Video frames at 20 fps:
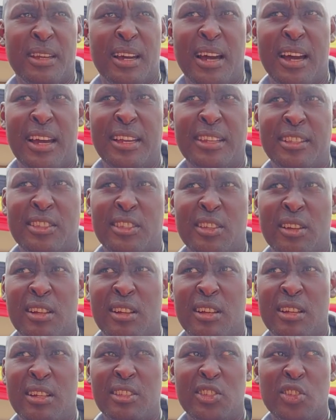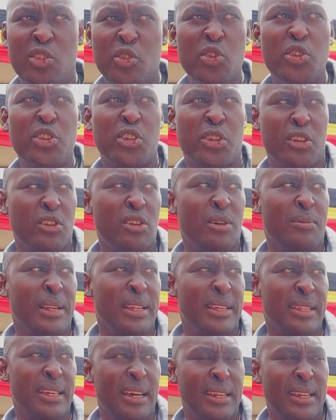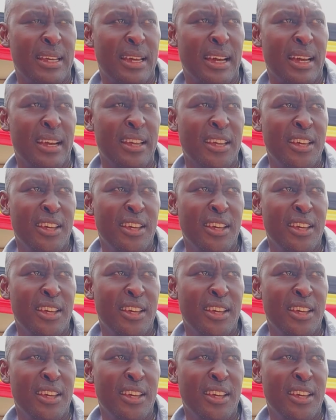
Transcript: uh, it's all, it's usual normally that uh,